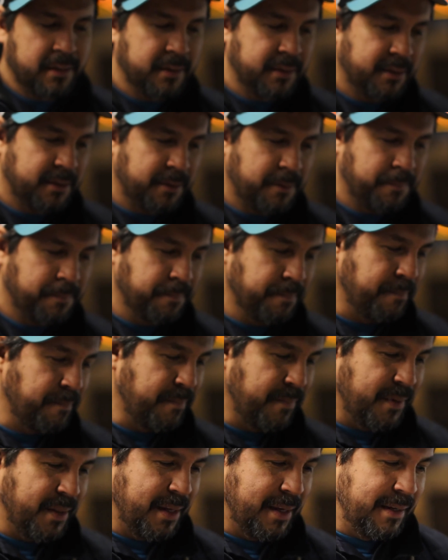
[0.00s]
So
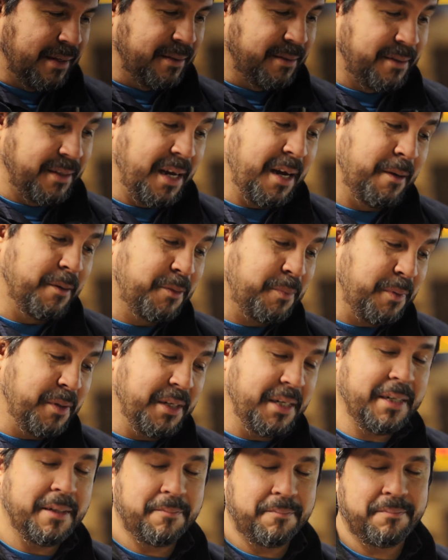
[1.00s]
yeah, it was
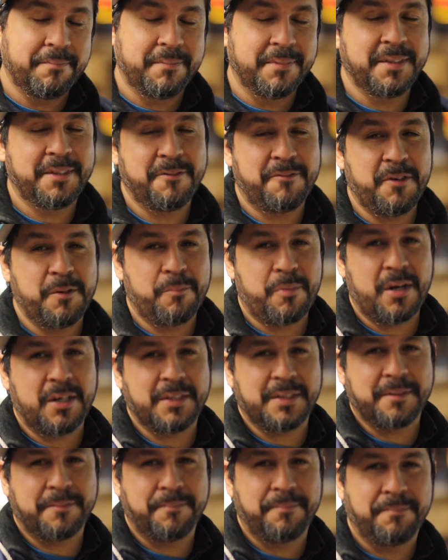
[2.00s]
pretty neat. It's a fun project.